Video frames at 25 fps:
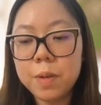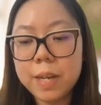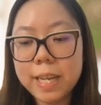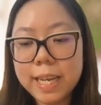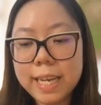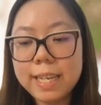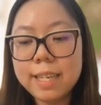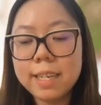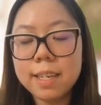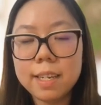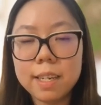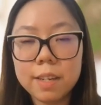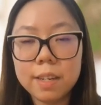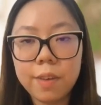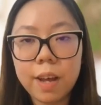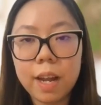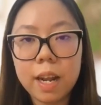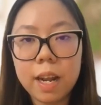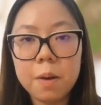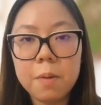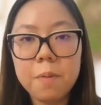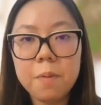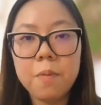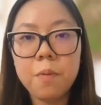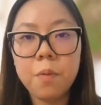need to
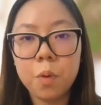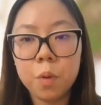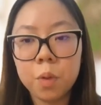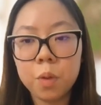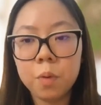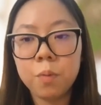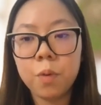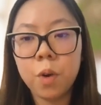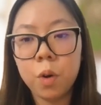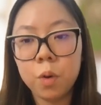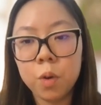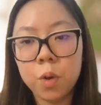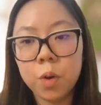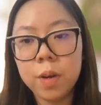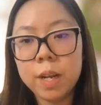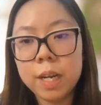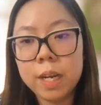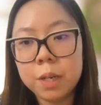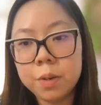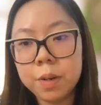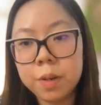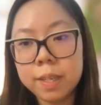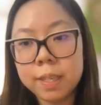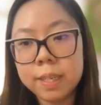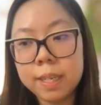develop for the role you're
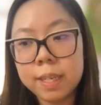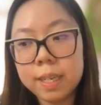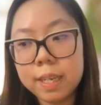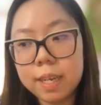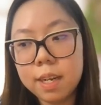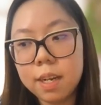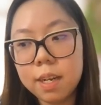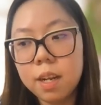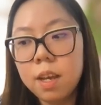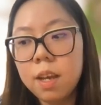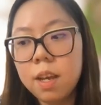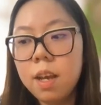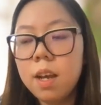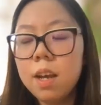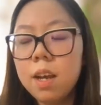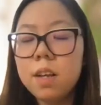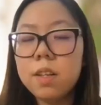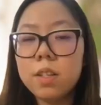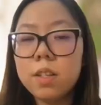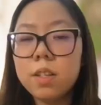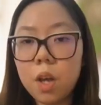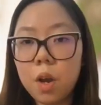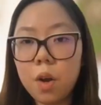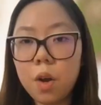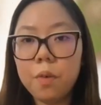interested in.
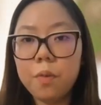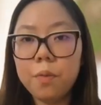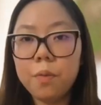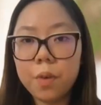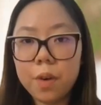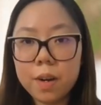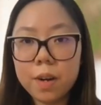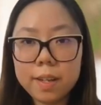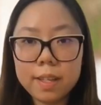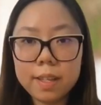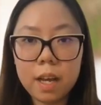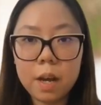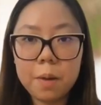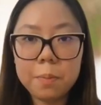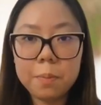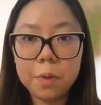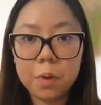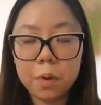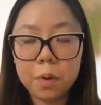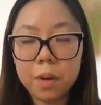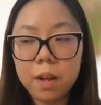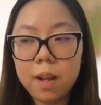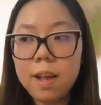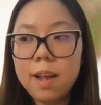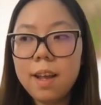So for
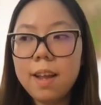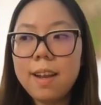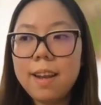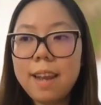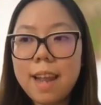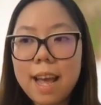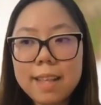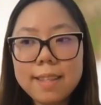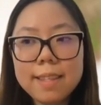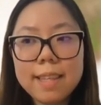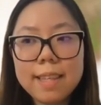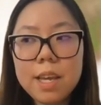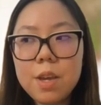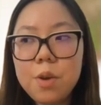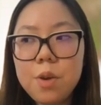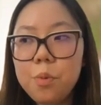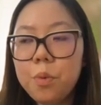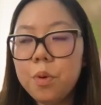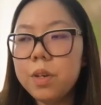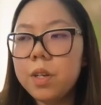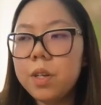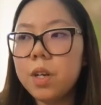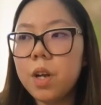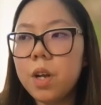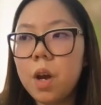example, let's say you
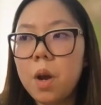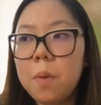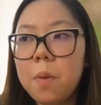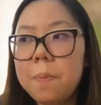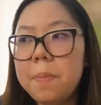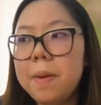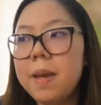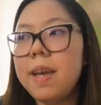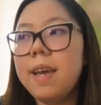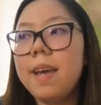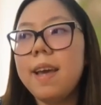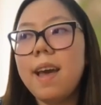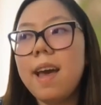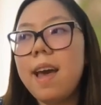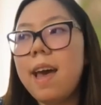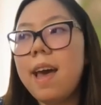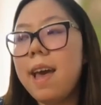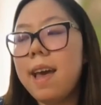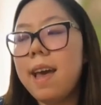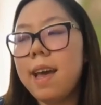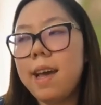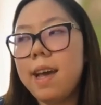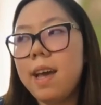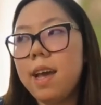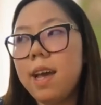want to go be
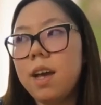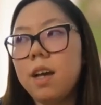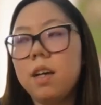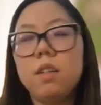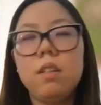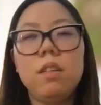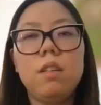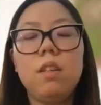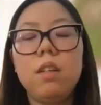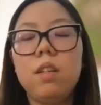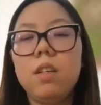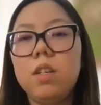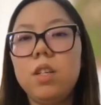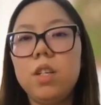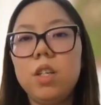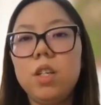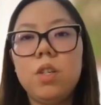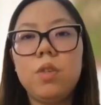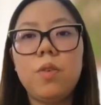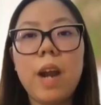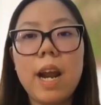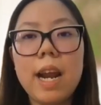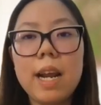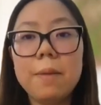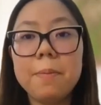a
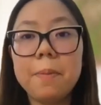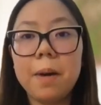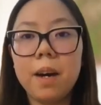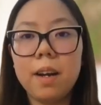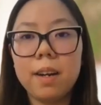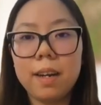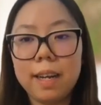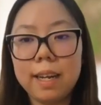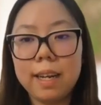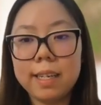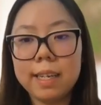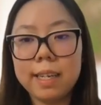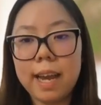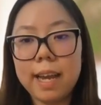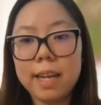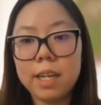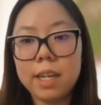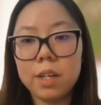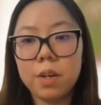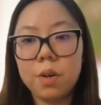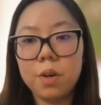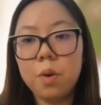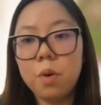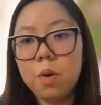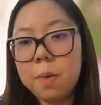trademark
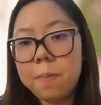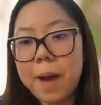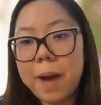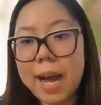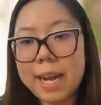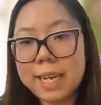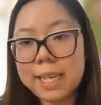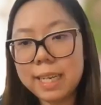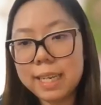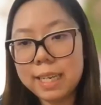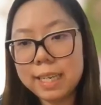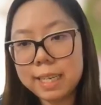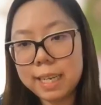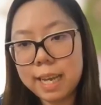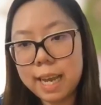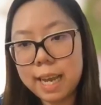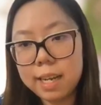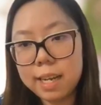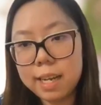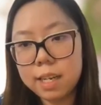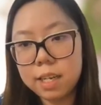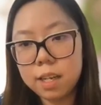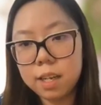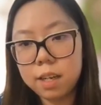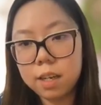litigator or a patent
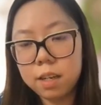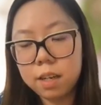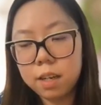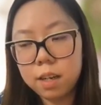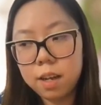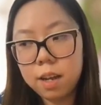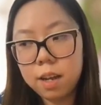litigator.